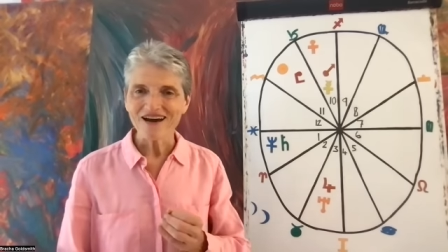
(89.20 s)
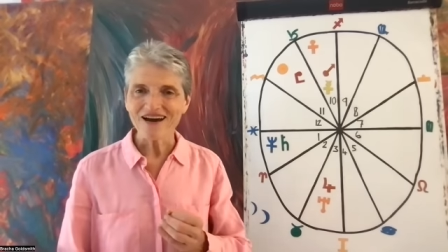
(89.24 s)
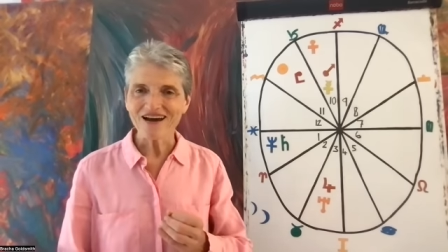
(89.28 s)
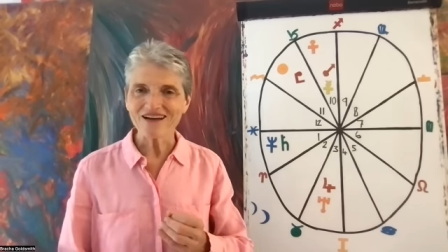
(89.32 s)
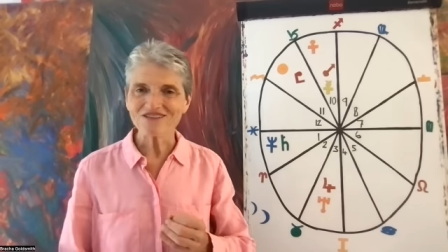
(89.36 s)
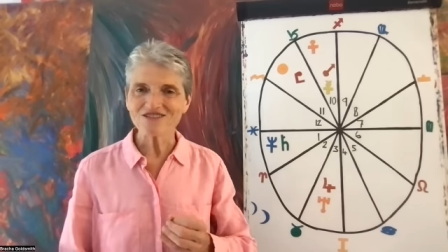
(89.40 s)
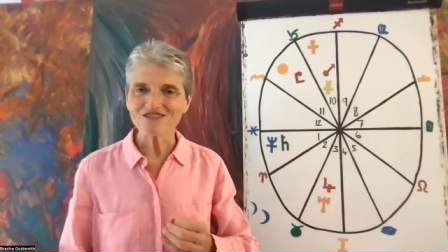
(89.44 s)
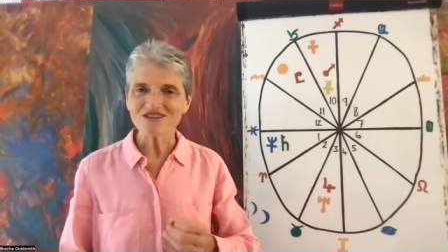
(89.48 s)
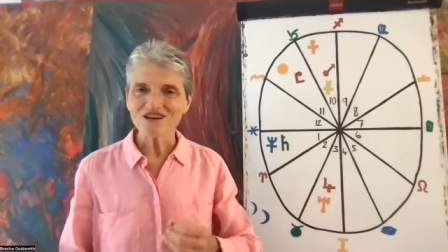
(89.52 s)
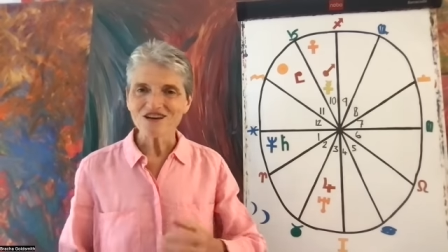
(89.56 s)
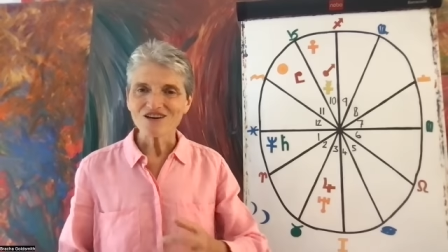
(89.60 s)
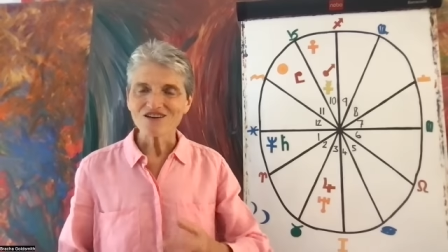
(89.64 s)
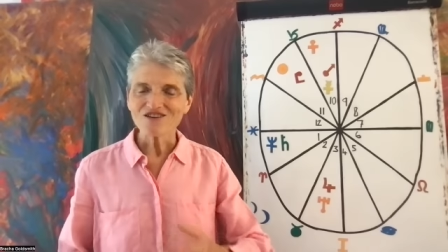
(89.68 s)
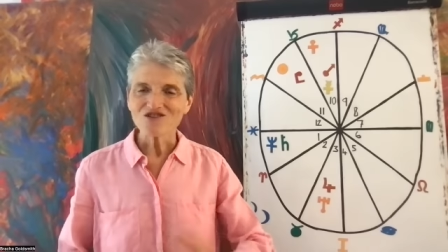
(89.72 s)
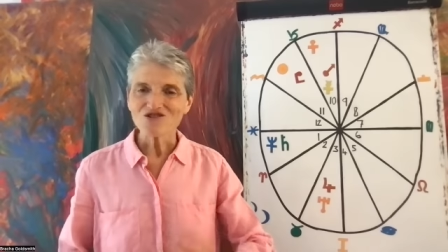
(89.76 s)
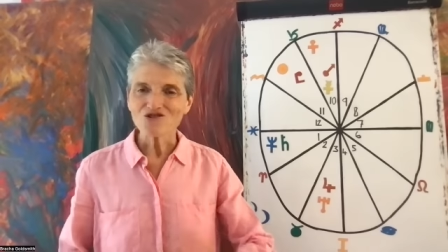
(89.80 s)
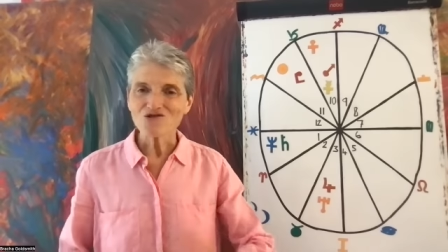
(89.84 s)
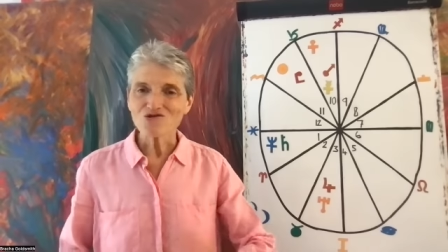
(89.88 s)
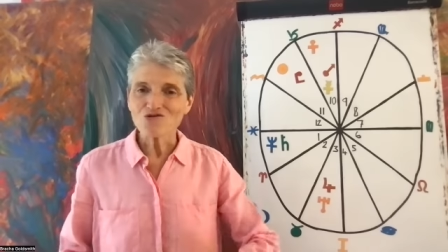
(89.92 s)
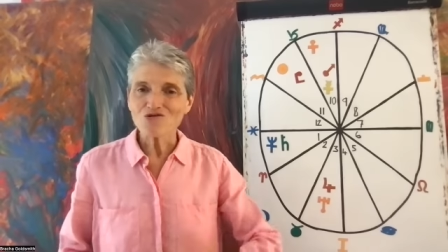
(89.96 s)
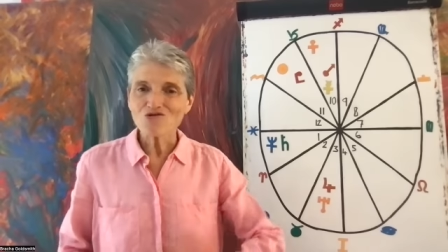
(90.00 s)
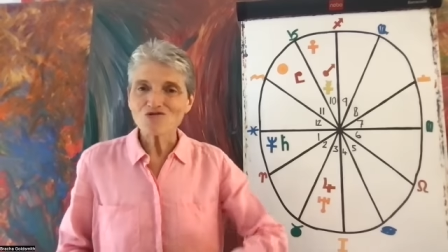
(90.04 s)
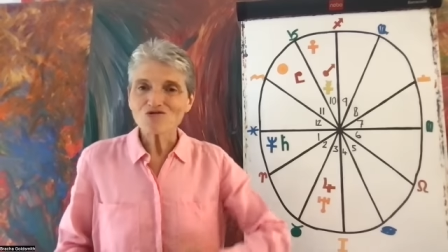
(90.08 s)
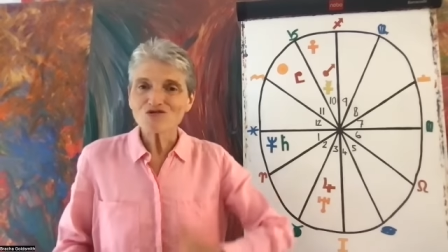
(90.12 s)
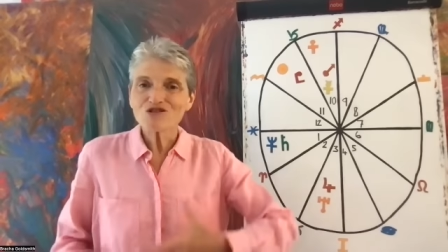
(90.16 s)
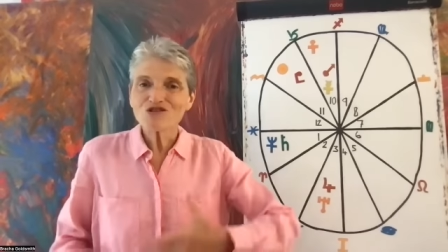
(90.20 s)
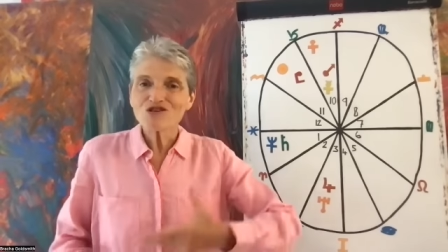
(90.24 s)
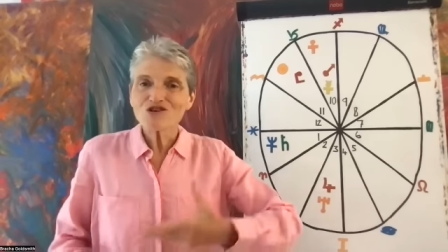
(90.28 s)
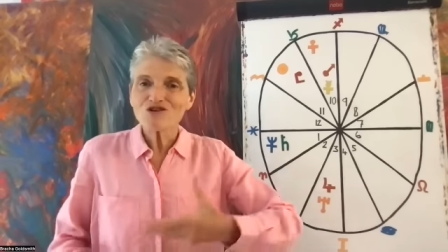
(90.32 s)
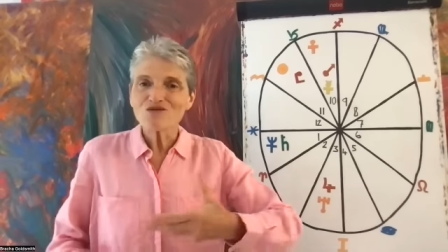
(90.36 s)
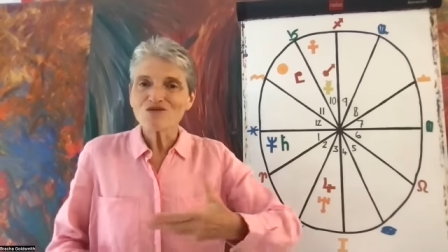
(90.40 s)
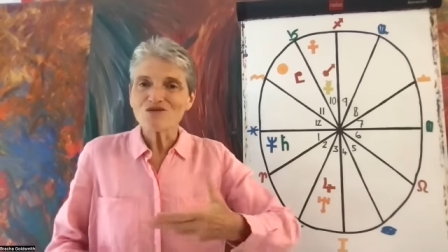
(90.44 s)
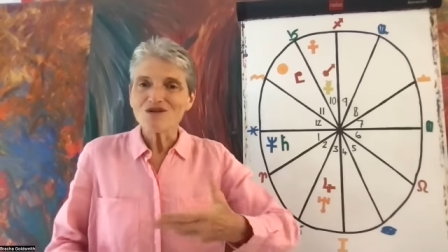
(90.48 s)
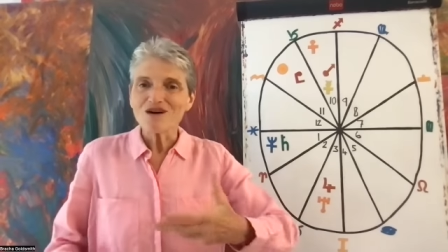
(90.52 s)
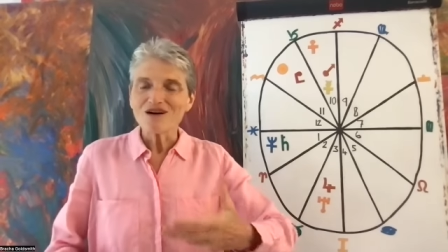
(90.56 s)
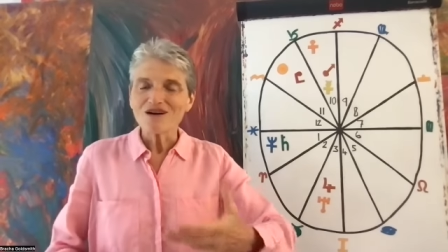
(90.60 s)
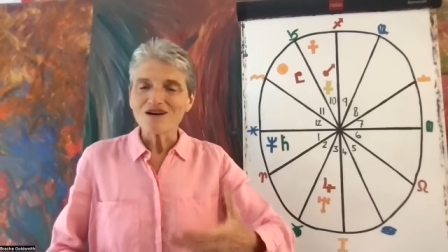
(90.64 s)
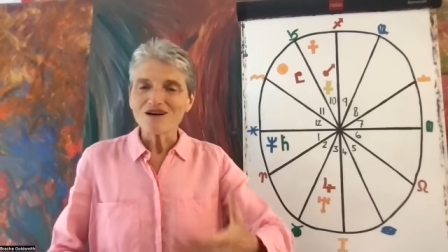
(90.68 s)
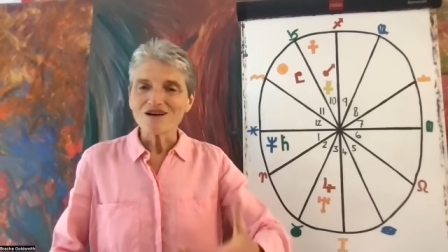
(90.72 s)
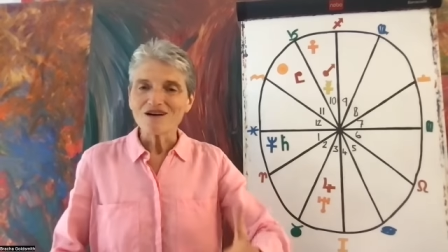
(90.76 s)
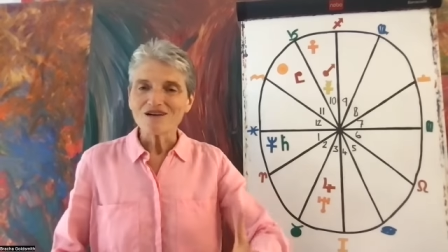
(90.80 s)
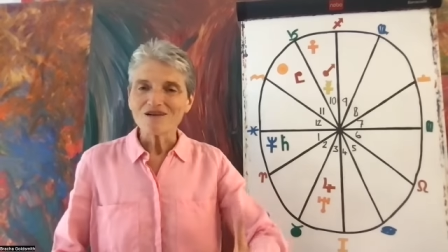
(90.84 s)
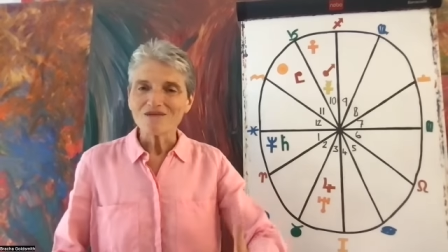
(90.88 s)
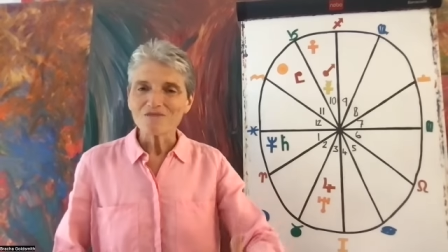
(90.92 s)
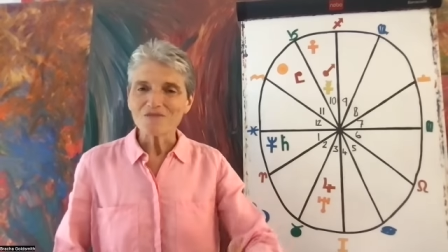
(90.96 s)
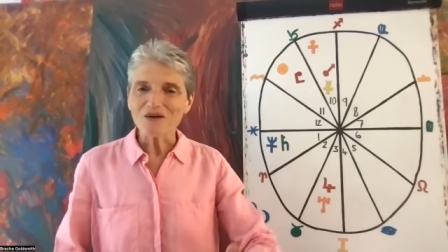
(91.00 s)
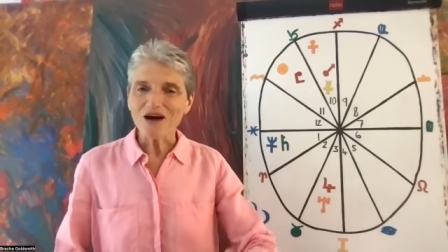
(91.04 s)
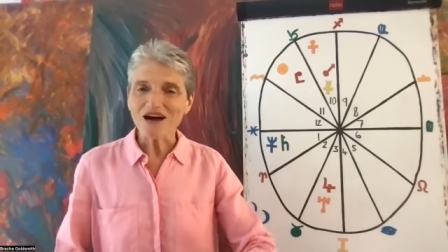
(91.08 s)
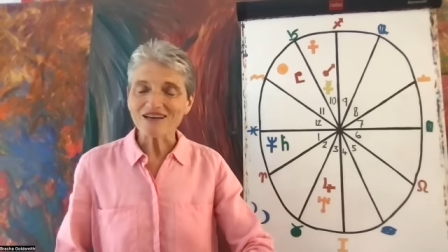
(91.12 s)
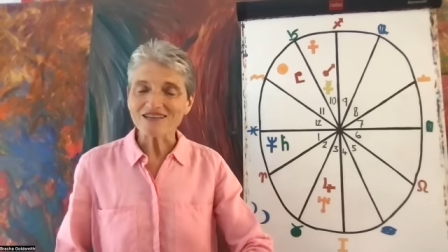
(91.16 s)
And you're also
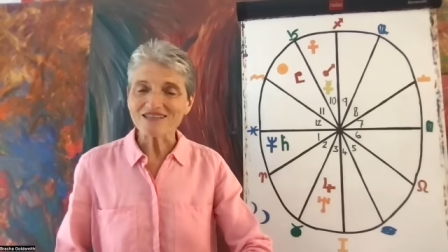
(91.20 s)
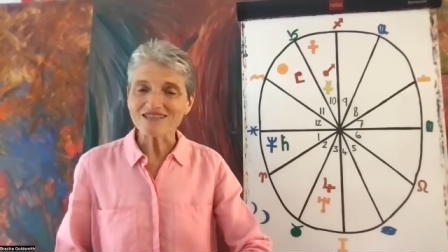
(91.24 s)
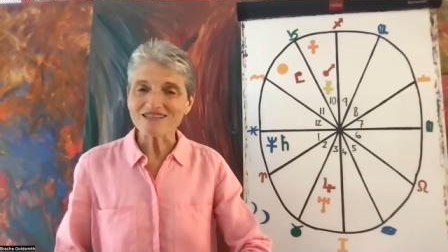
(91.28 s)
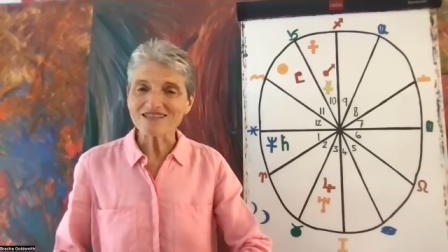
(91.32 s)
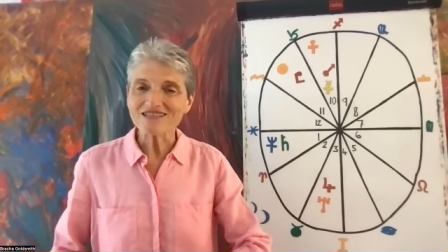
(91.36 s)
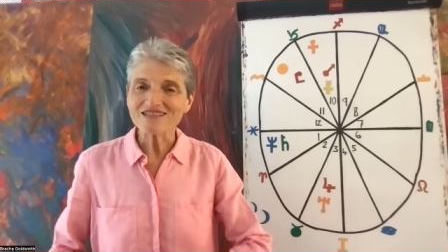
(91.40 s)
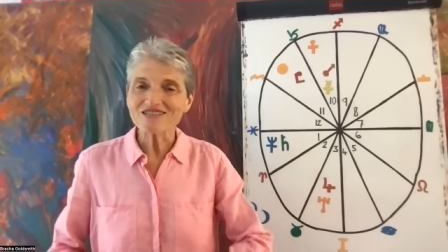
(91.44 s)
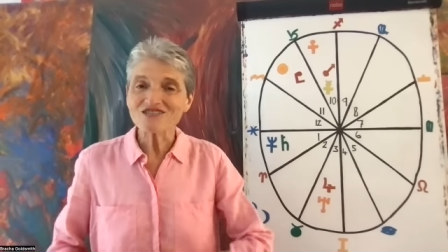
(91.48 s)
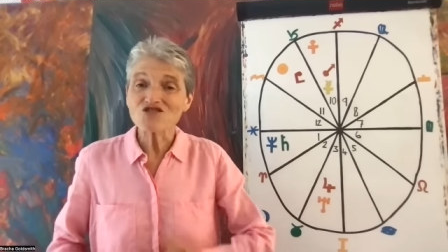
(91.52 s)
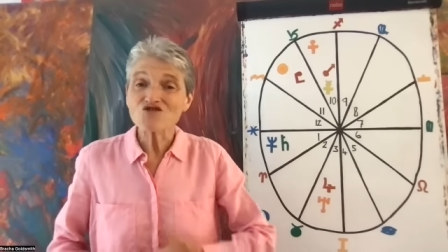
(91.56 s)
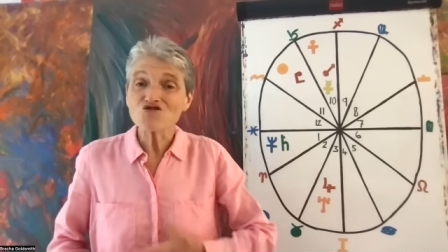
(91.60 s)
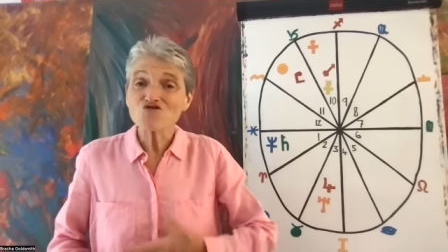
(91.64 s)
Pisces